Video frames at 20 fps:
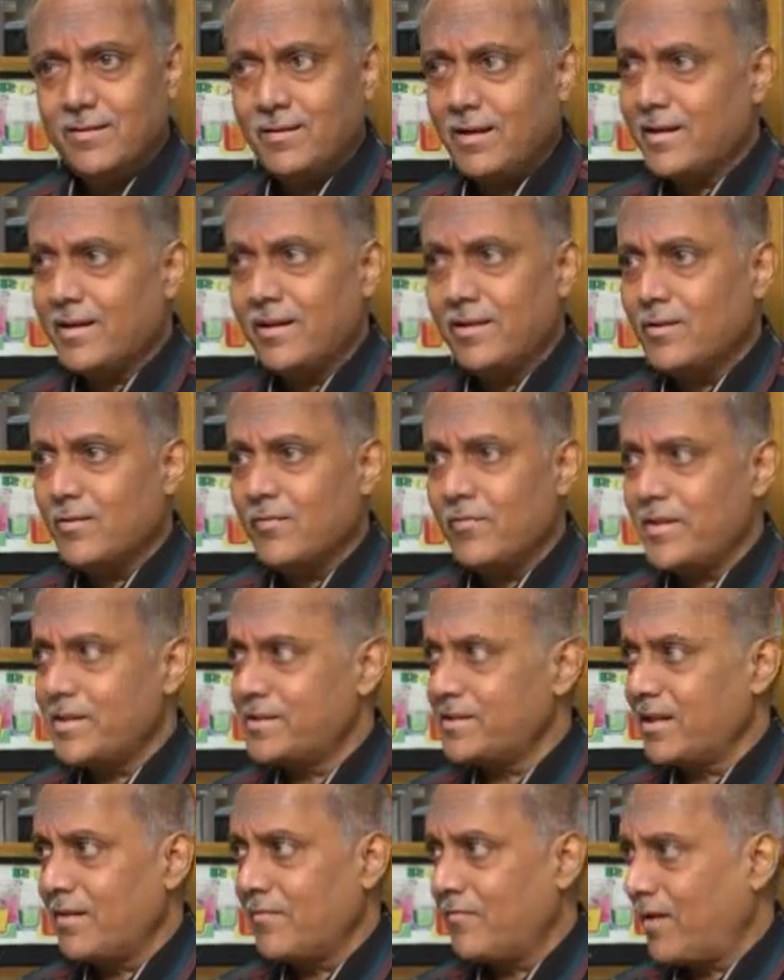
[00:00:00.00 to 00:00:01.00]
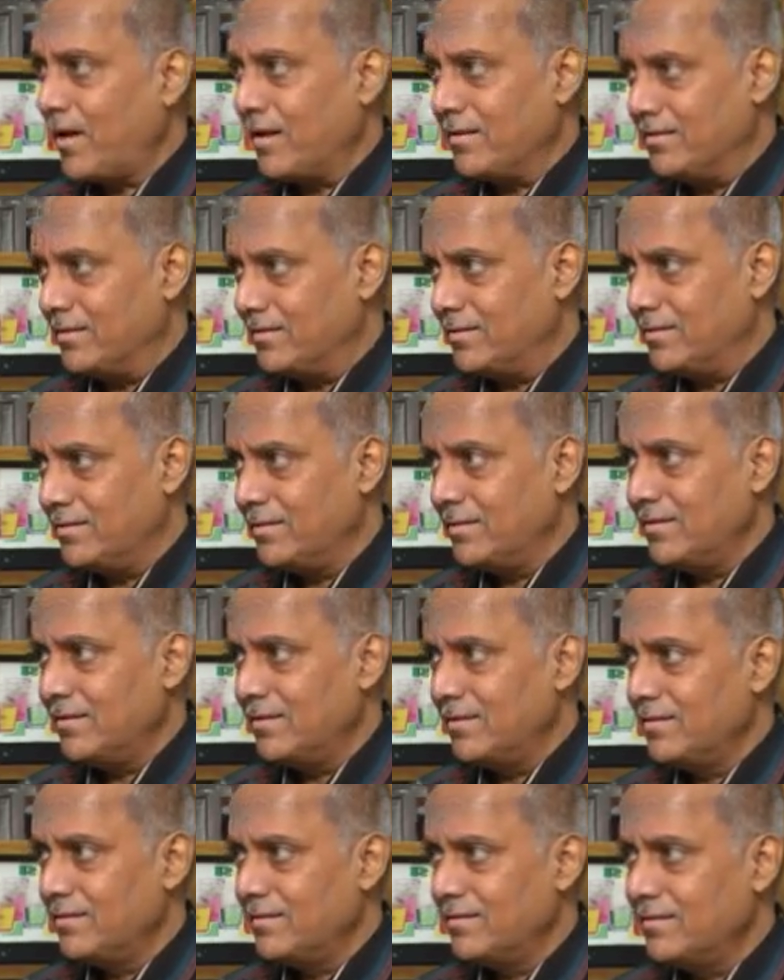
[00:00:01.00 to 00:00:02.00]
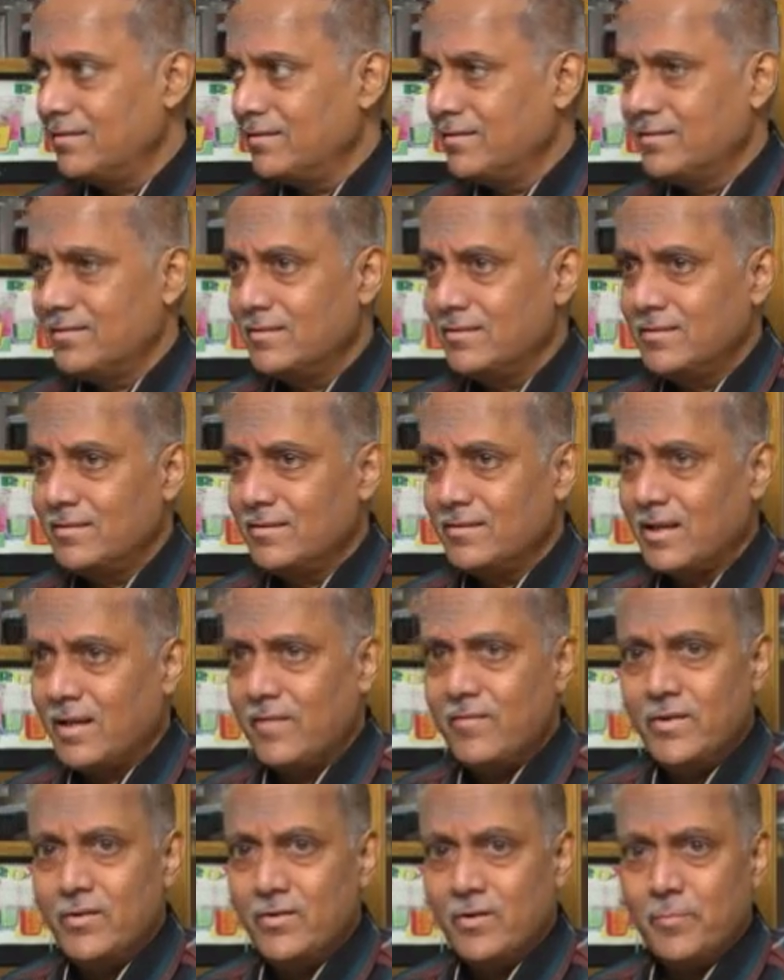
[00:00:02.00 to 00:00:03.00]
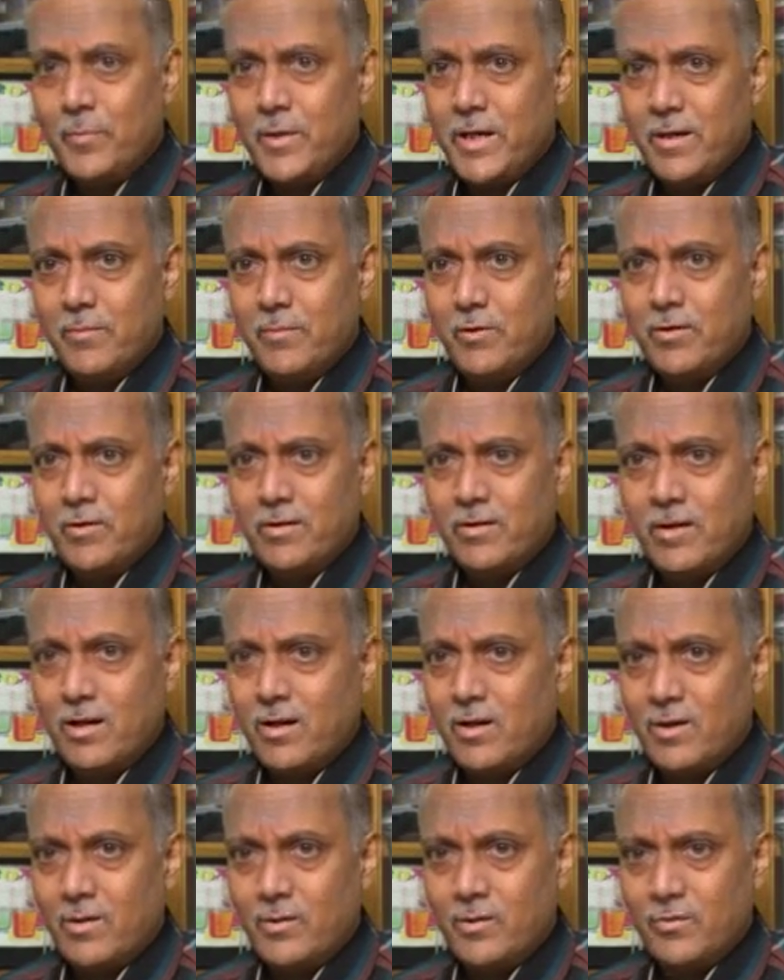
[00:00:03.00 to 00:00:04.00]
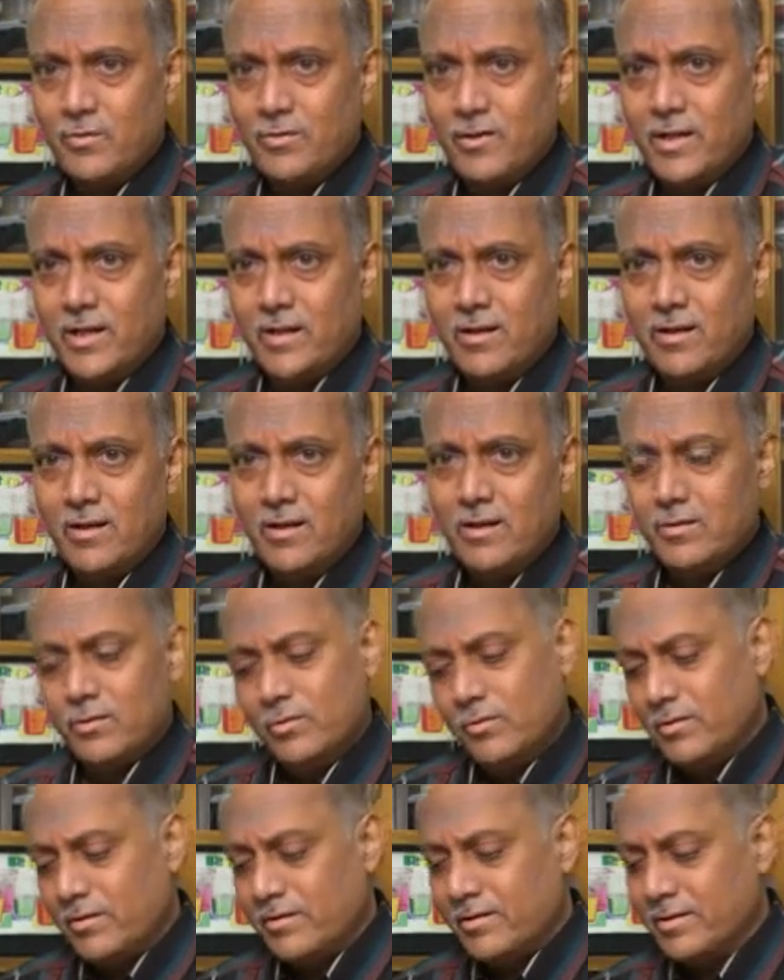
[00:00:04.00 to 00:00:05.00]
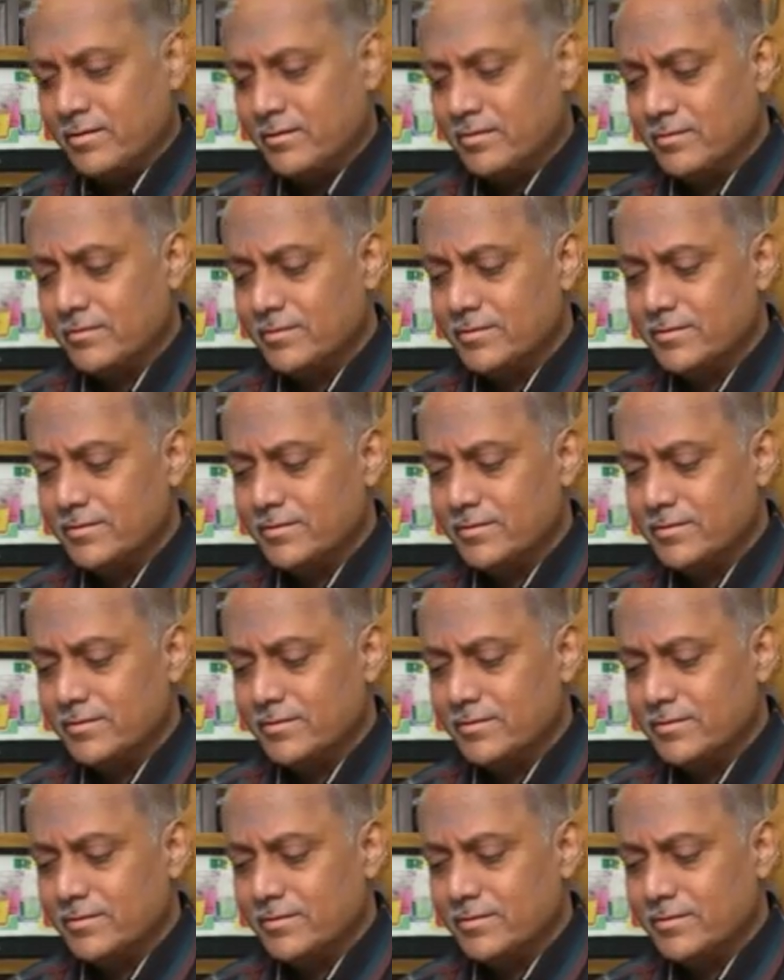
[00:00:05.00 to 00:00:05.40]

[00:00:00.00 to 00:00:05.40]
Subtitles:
I cannot face her father. I will not be able to return to Ayodhya. You return.